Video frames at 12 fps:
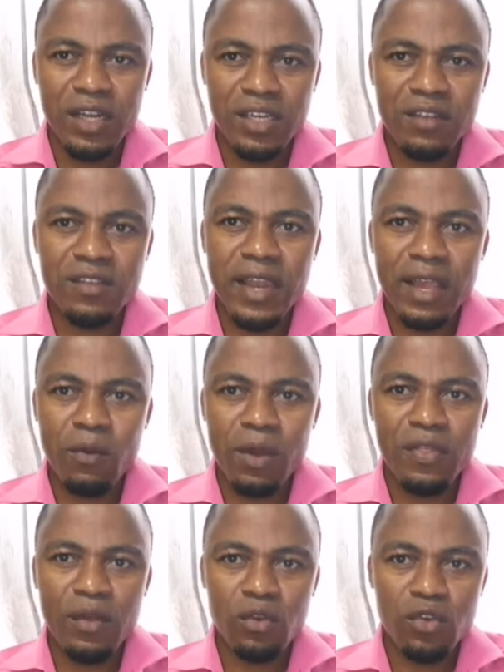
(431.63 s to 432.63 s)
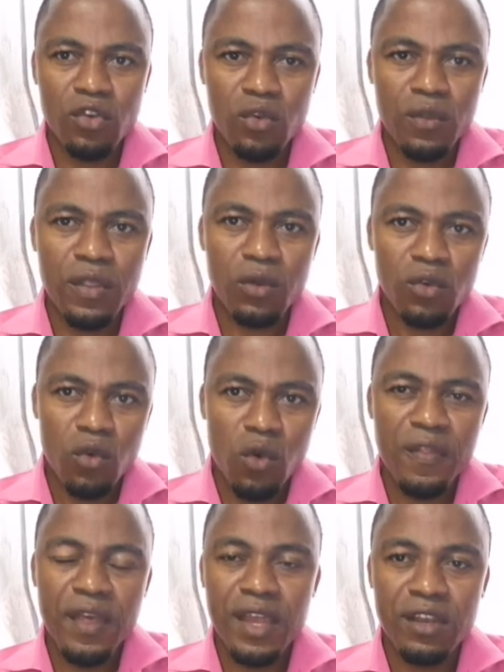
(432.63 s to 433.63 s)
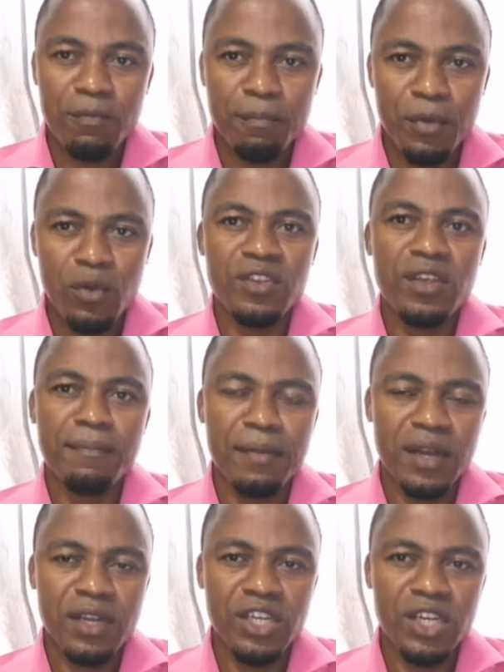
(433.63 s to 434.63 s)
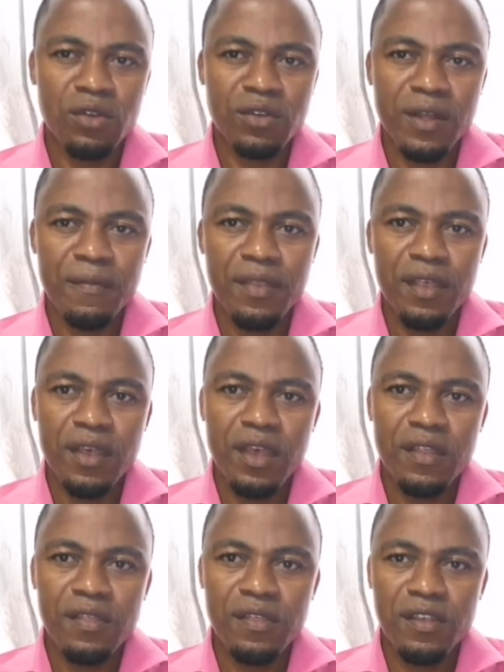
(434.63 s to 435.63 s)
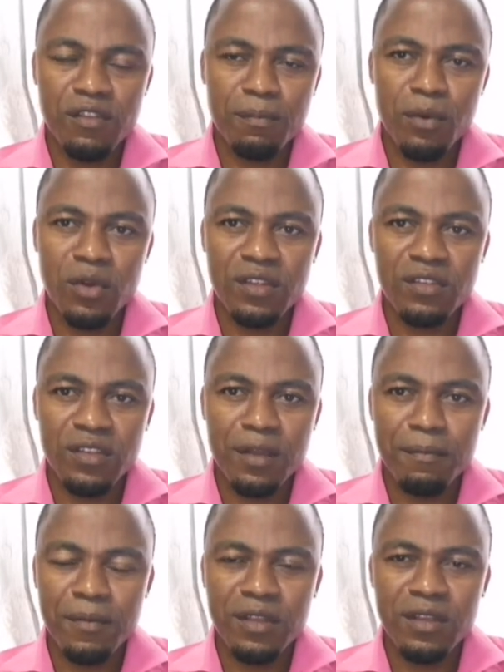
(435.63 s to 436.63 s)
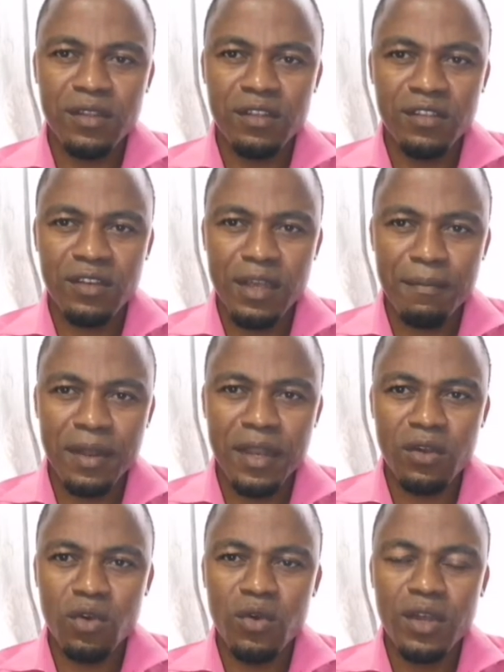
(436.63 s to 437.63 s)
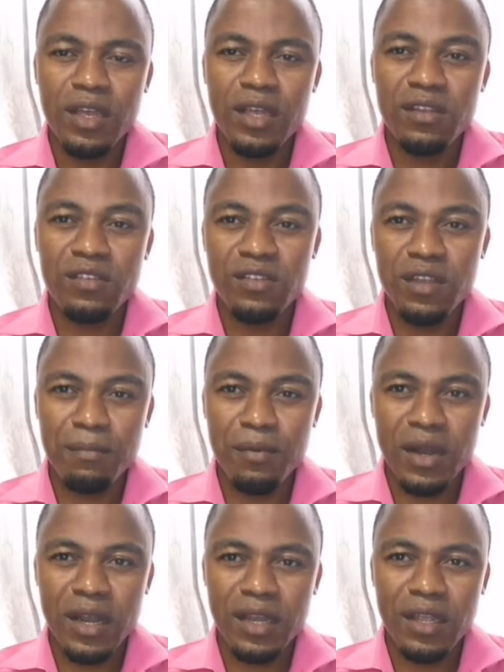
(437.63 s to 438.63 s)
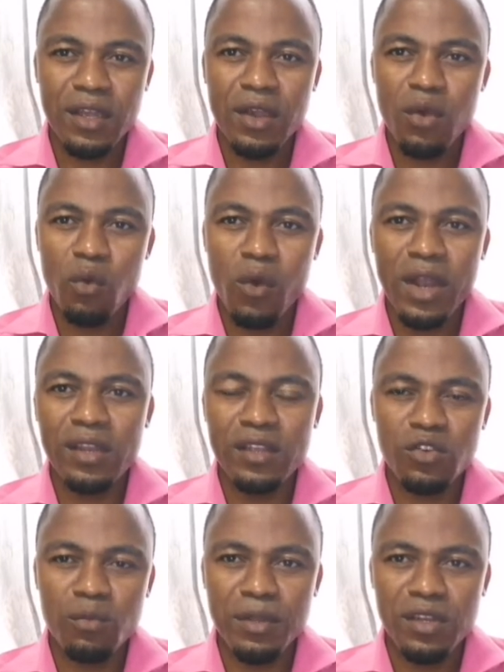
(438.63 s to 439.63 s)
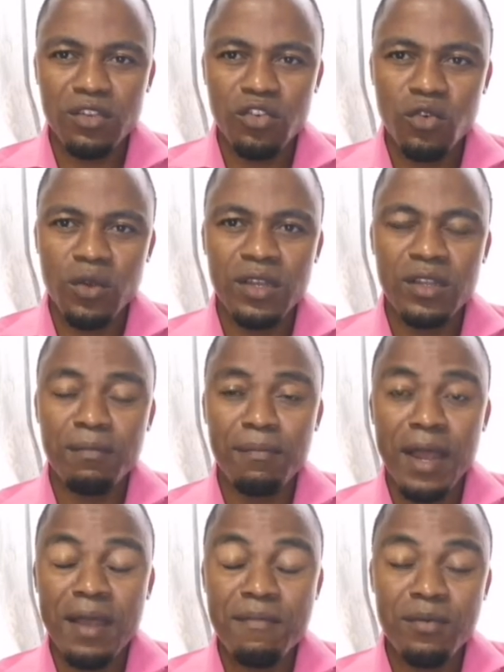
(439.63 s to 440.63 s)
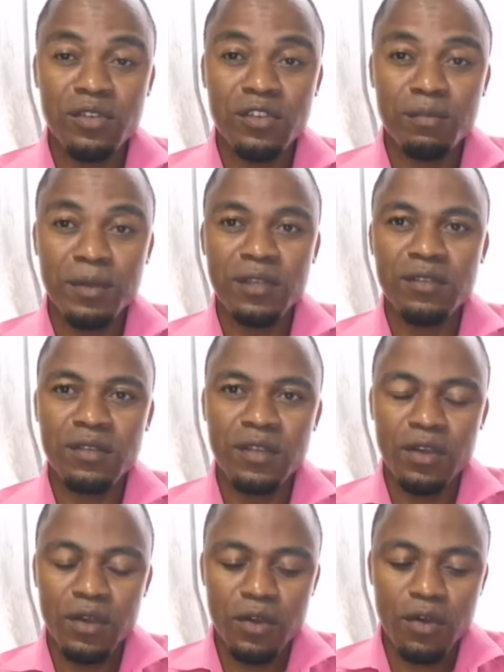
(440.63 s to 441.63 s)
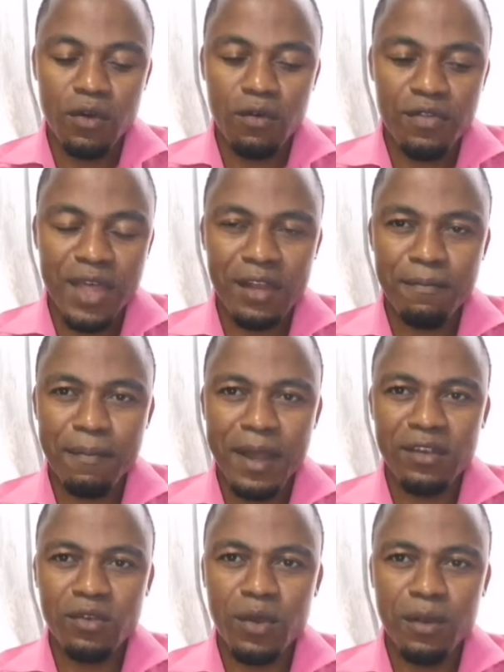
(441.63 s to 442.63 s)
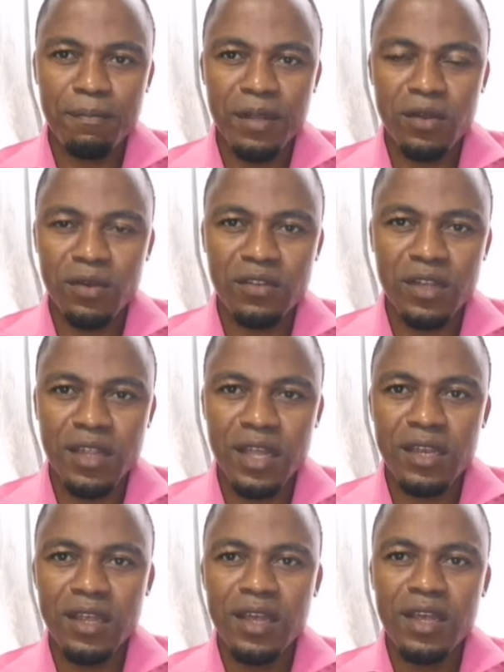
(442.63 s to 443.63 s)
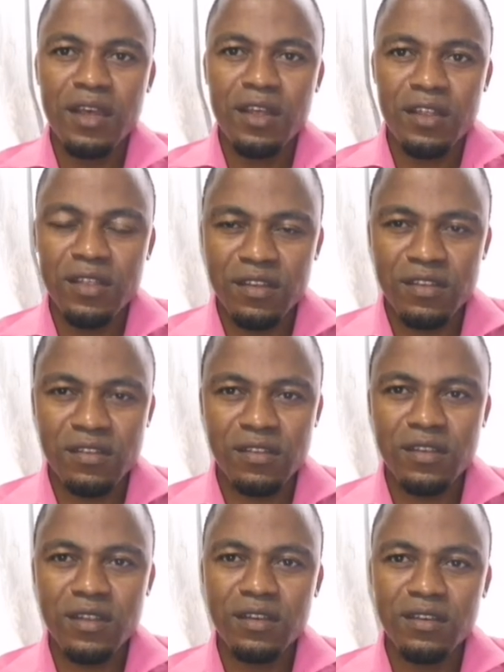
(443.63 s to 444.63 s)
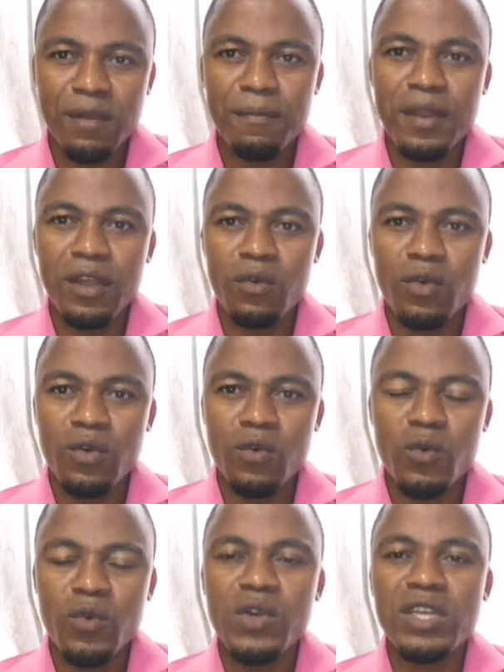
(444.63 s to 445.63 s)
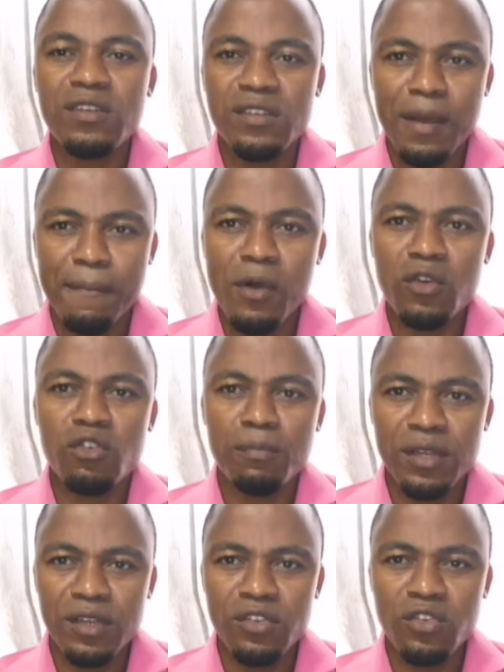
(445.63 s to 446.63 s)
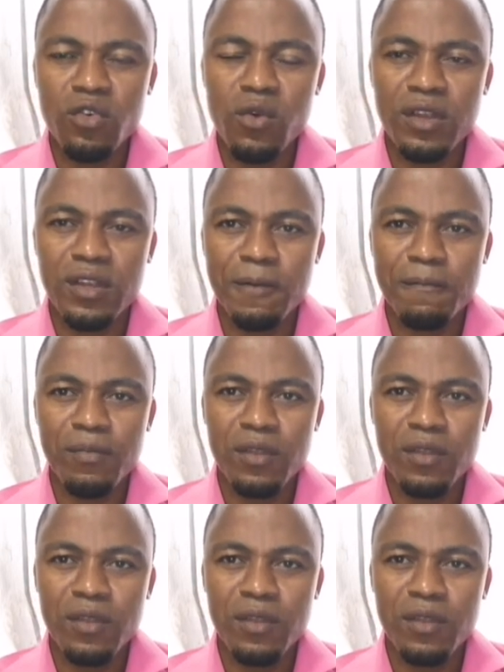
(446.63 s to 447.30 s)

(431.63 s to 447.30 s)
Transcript: Just like what they would do, they would go there and build temporary shelter. This body, this tabernacle, is temporary. One day to be destroyed. The Bible speaks of that part when Peter was saying that this tabernacle, which is about to be destroyed.